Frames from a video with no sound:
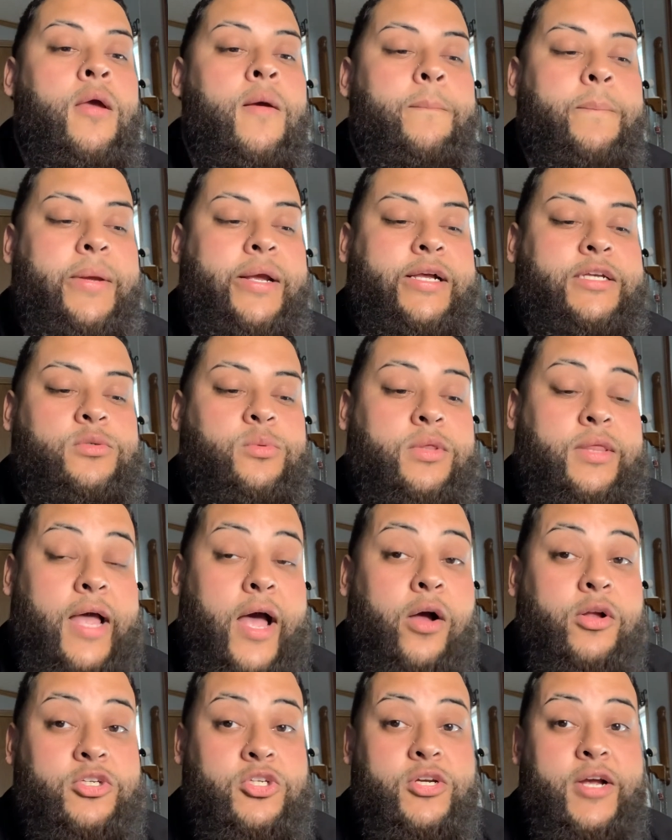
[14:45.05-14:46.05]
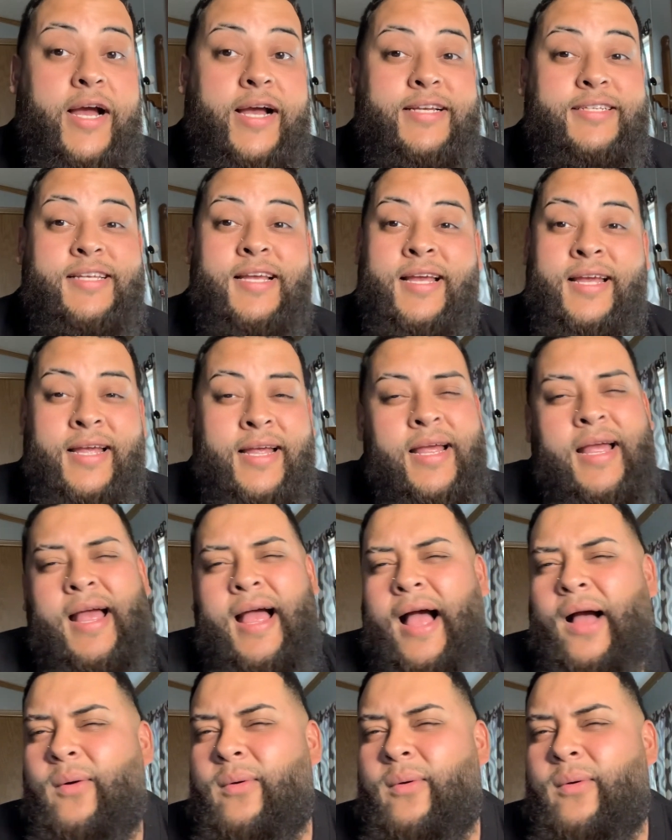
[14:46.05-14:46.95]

because without you guys, I